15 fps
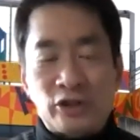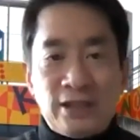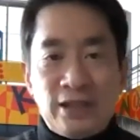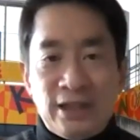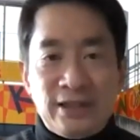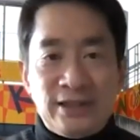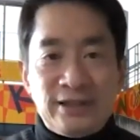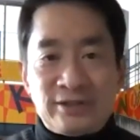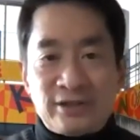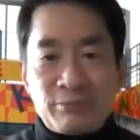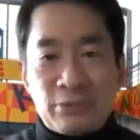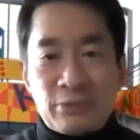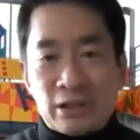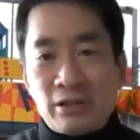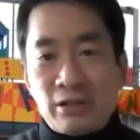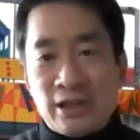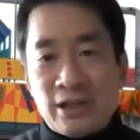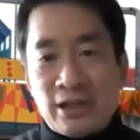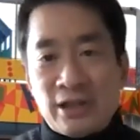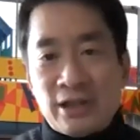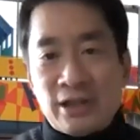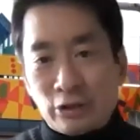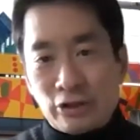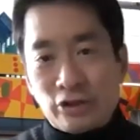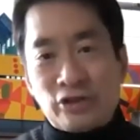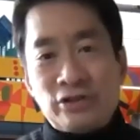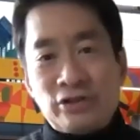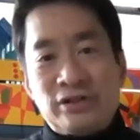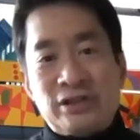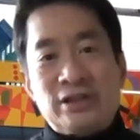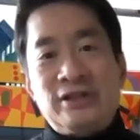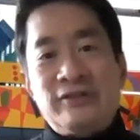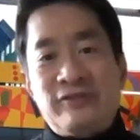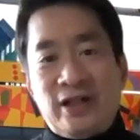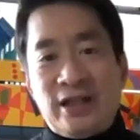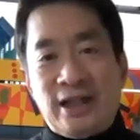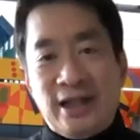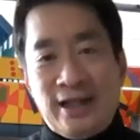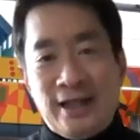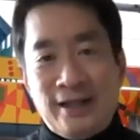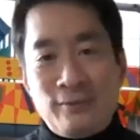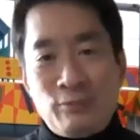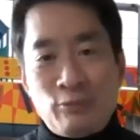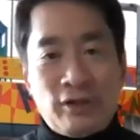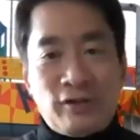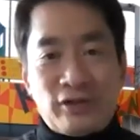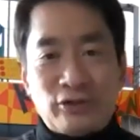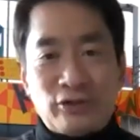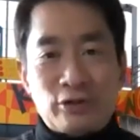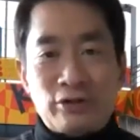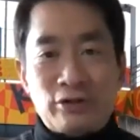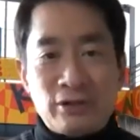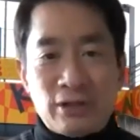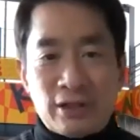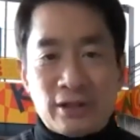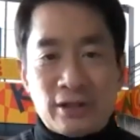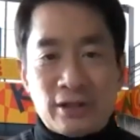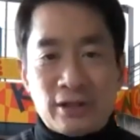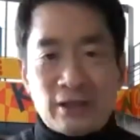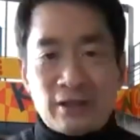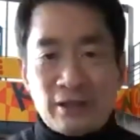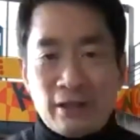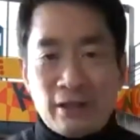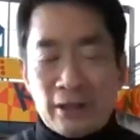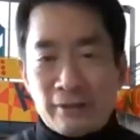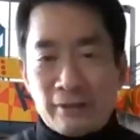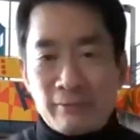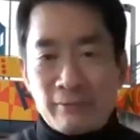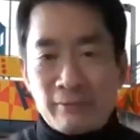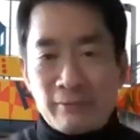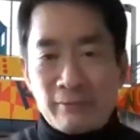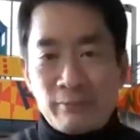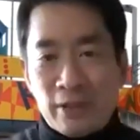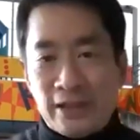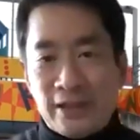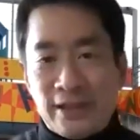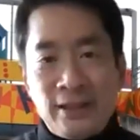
Chinese middle class merchants, if they came with a certain amount of money,